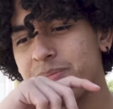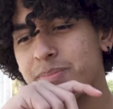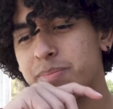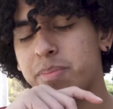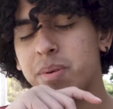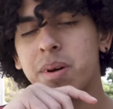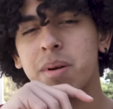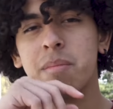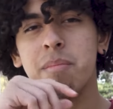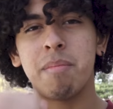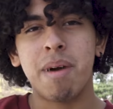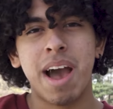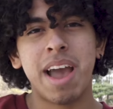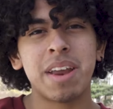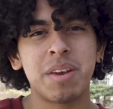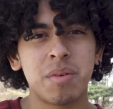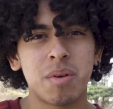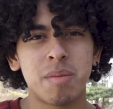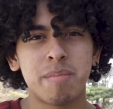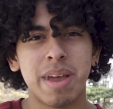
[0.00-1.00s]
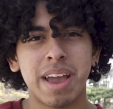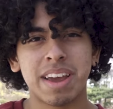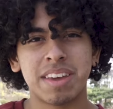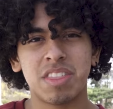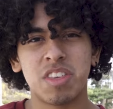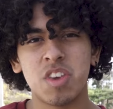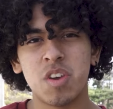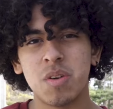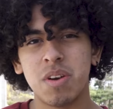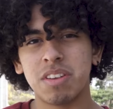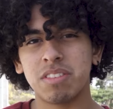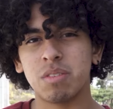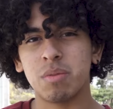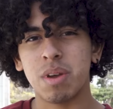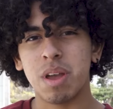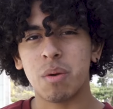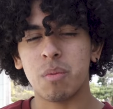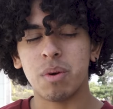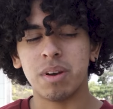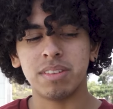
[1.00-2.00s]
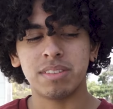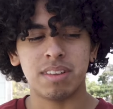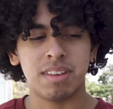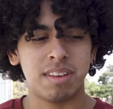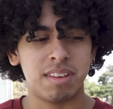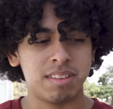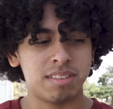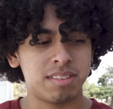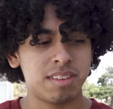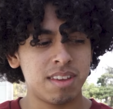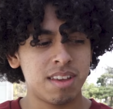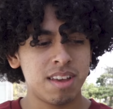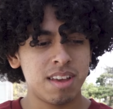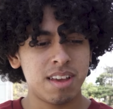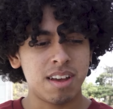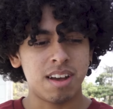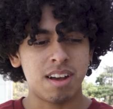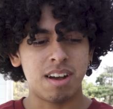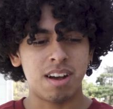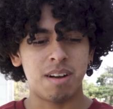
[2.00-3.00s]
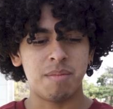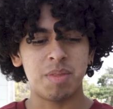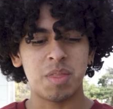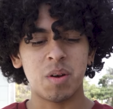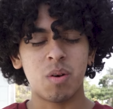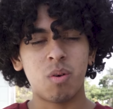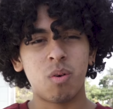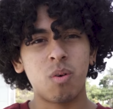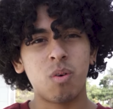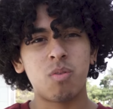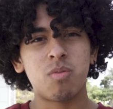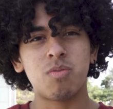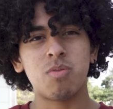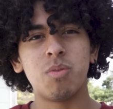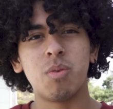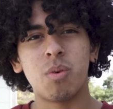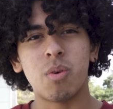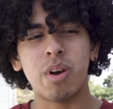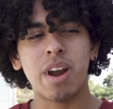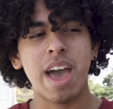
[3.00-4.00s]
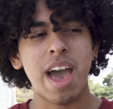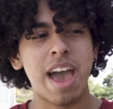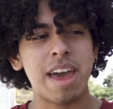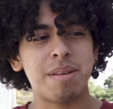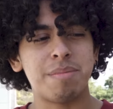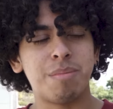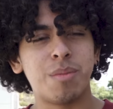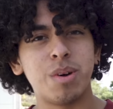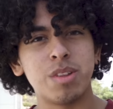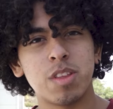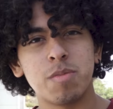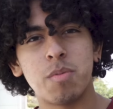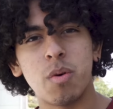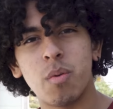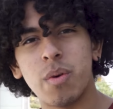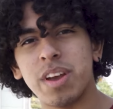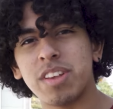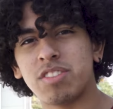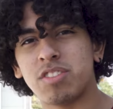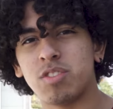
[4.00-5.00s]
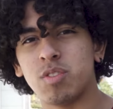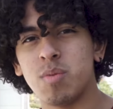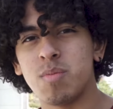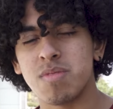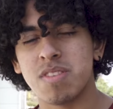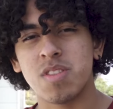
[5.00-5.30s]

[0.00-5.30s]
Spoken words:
But my dorm back in the US, the way it was is the whole floor had multiple restrooms,